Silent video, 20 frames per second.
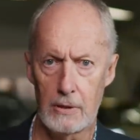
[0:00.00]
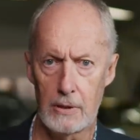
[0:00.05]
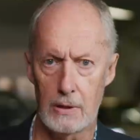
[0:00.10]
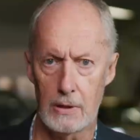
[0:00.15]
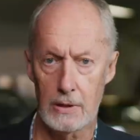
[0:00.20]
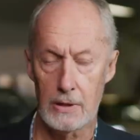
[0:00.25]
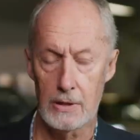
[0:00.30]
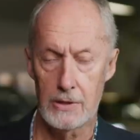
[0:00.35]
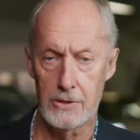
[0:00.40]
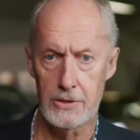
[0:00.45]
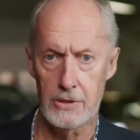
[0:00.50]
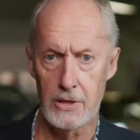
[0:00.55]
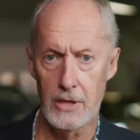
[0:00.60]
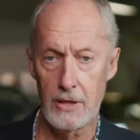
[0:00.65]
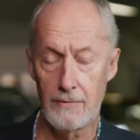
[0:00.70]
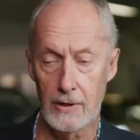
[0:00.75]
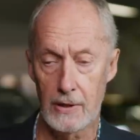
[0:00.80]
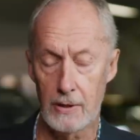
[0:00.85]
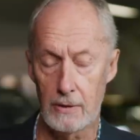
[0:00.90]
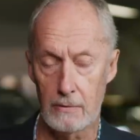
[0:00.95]
uh,
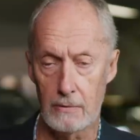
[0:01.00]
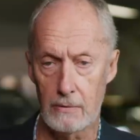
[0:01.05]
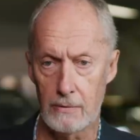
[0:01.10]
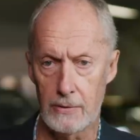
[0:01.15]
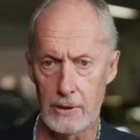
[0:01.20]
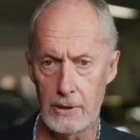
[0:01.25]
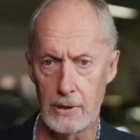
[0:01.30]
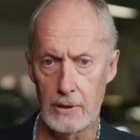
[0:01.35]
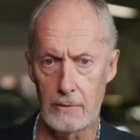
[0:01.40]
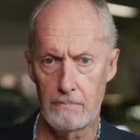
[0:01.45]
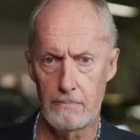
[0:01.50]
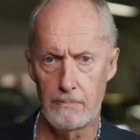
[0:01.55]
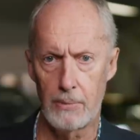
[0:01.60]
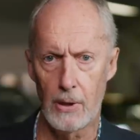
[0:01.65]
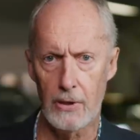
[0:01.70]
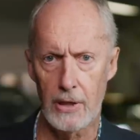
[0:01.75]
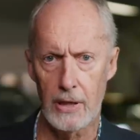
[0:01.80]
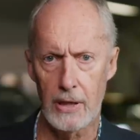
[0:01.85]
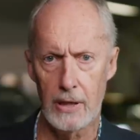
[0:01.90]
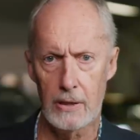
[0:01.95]
conceiving the
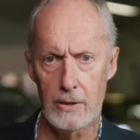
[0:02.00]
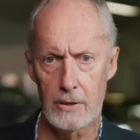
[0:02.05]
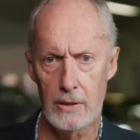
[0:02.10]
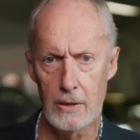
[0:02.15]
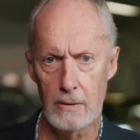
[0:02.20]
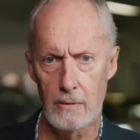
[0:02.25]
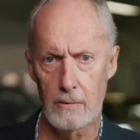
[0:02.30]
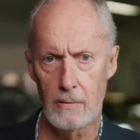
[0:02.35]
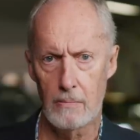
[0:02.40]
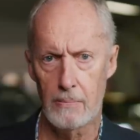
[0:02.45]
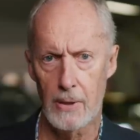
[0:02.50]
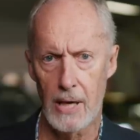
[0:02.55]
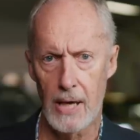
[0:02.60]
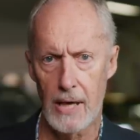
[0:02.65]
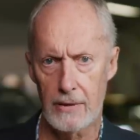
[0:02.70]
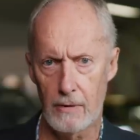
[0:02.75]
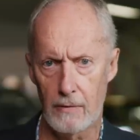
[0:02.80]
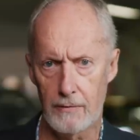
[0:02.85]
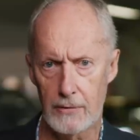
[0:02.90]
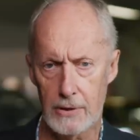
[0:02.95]
body
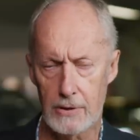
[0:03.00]
part of